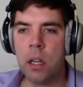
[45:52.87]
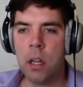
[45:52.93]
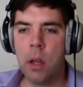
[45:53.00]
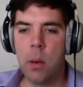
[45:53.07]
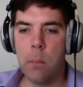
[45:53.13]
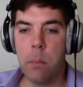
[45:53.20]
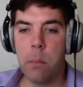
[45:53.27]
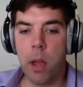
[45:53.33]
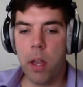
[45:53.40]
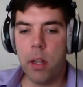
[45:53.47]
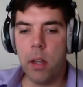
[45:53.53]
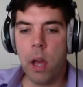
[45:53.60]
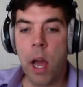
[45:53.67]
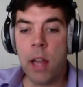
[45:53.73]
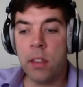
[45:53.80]

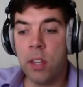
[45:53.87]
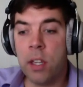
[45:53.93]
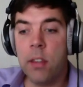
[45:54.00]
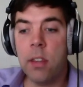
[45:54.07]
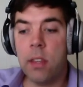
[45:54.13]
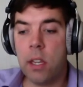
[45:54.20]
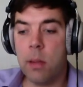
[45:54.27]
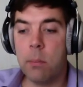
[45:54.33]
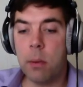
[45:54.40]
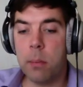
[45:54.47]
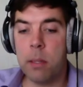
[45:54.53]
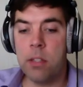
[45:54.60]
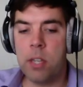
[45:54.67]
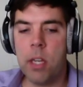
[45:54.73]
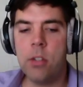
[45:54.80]
But I think that the
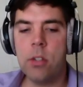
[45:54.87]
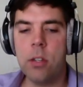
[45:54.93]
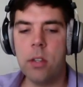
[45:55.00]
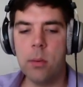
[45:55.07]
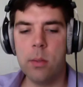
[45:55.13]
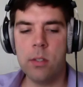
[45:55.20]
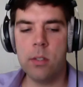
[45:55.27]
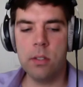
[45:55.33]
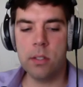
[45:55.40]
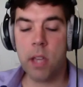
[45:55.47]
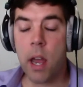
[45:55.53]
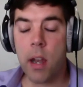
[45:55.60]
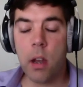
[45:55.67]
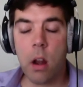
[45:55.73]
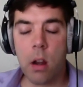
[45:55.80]
implementation that was
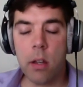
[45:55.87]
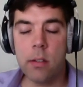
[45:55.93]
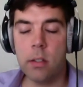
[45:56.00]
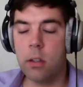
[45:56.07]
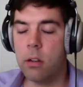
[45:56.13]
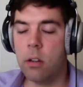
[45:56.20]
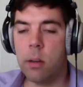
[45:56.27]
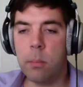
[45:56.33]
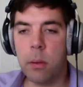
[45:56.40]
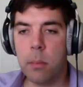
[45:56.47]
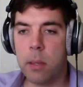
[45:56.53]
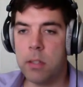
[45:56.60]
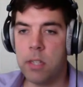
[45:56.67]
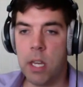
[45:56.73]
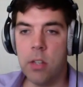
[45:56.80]
decided on is a good
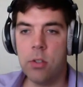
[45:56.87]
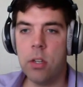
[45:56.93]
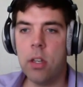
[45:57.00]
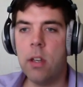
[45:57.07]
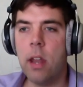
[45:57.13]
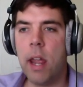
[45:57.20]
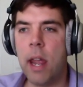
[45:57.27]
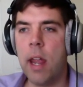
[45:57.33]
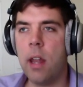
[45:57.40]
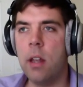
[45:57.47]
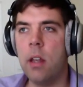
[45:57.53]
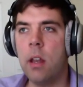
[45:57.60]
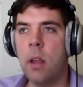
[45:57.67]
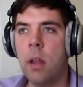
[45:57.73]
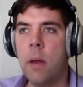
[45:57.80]
implementation, and
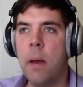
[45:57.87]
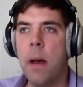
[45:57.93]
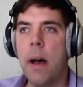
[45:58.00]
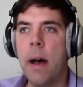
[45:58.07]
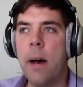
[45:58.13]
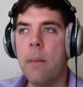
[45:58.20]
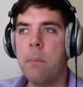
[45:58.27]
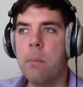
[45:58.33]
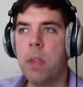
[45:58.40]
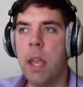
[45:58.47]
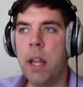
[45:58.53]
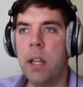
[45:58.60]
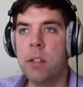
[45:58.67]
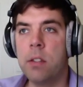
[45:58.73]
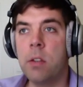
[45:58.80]

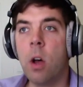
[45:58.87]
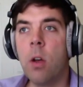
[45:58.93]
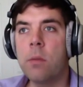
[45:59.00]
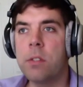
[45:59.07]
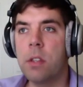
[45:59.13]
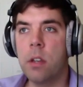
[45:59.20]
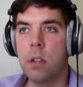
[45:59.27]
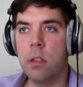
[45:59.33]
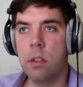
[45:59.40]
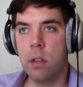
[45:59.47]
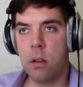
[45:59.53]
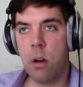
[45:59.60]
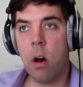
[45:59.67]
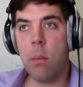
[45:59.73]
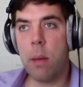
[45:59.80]
it solves the
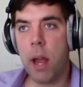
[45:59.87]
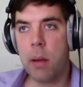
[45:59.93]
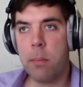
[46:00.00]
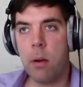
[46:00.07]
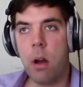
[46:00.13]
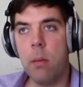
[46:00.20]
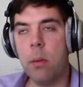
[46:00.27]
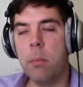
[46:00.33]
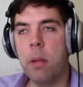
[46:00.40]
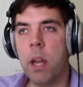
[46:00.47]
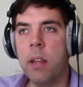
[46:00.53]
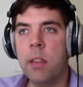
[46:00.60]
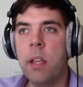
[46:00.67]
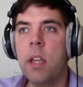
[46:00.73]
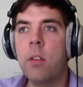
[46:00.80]
callback problem. And I
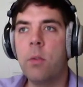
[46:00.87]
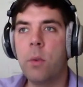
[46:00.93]
think if we